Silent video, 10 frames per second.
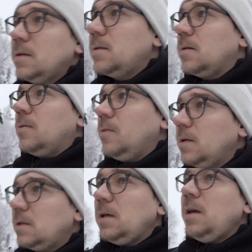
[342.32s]
So
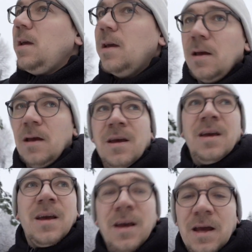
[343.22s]
we'll see.
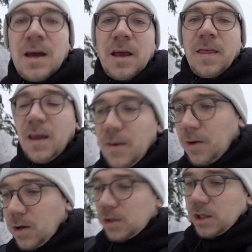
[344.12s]
I think I'm
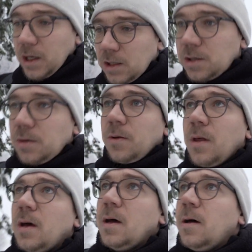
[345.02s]
gonna change to
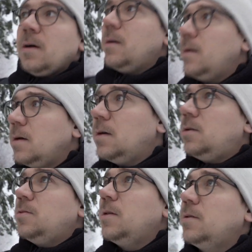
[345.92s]
the
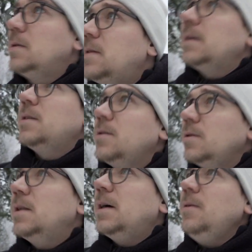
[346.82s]

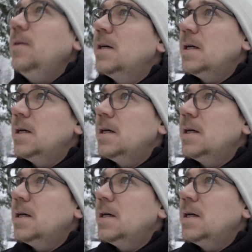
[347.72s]
200-600 now